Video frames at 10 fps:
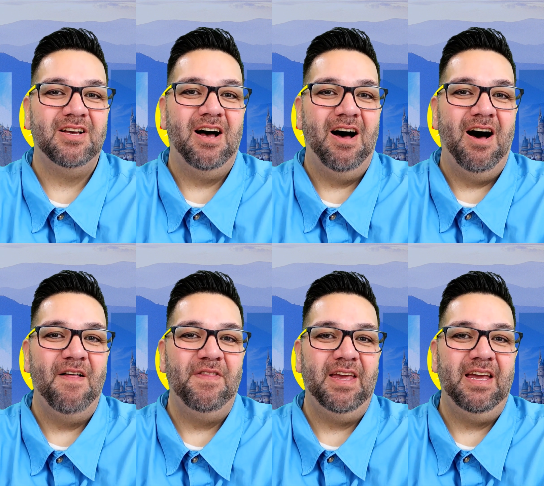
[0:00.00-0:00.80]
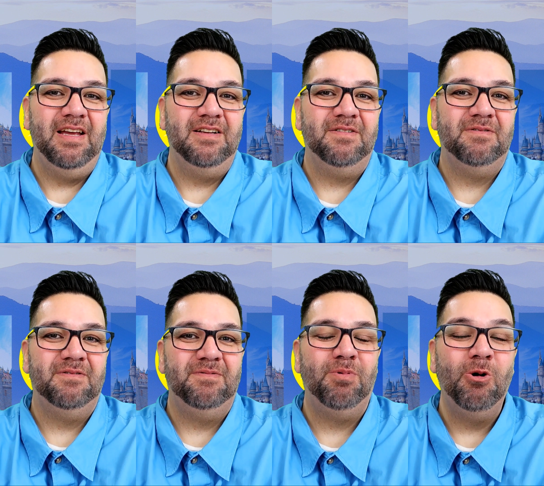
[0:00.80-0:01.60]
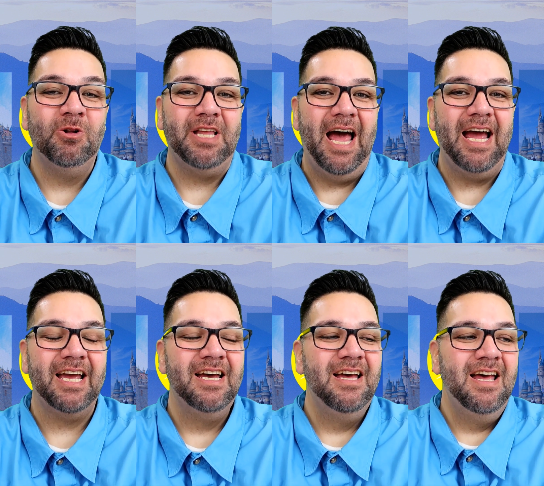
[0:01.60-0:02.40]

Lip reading: on the pool deck.